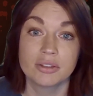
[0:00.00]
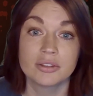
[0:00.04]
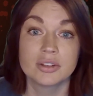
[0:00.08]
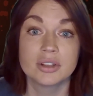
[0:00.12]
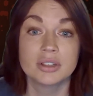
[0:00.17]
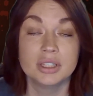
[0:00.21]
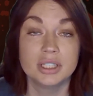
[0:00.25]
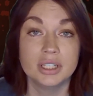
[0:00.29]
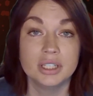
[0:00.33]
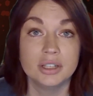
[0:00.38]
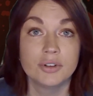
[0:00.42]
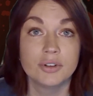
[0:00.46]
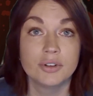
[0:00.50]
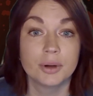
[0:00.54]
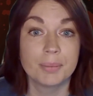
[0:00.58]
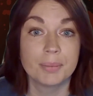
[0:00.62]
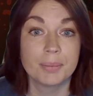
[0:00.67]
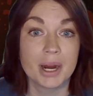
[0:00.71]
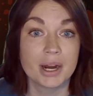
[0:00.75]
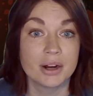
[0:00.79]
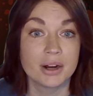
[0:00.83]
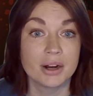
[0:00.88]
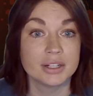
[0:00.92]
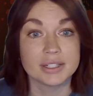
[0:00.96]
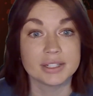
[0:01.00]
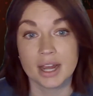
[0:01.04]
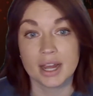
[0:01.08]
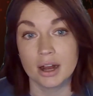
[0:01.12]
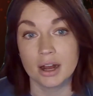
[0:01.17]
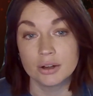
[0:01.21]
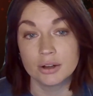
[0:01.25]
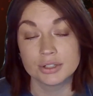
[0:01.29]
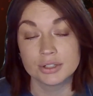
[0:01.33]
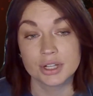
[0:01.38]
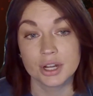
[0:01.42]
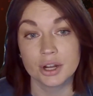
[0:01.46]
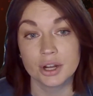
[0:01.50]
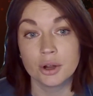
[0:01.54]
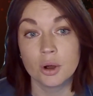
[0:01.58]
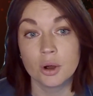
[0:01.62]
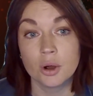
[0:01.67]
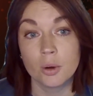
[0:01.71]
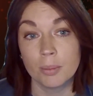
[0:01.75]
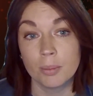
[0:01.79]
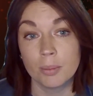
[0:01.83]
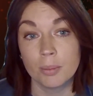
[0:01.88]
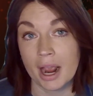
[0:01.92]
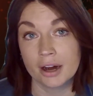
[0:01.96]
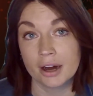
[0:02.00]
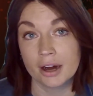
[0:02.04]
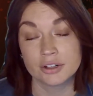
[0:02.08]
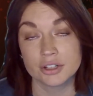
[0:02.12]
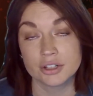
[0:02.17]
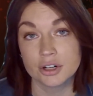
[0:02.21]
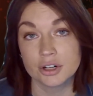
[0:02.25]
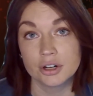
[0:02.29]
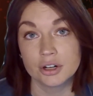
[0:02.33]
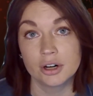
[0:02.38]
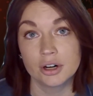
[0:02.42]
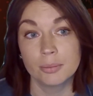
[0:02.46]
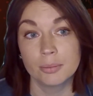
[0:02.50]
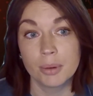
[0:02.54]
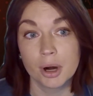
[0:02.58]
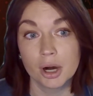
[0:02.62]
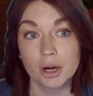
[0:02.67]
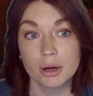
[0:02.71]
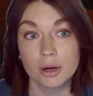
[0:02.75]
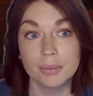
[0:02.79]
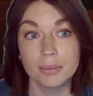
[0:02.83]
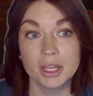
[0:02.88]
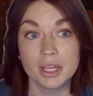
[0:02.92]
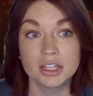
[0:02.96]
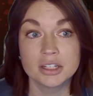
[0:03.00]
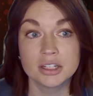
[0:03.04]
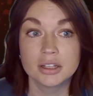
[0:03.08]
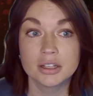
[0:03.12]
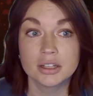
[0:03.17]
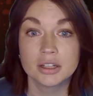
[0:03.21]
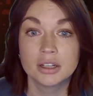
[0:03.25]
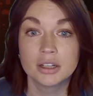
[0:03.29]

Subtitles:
to leave her parents' house and go back to her apartment.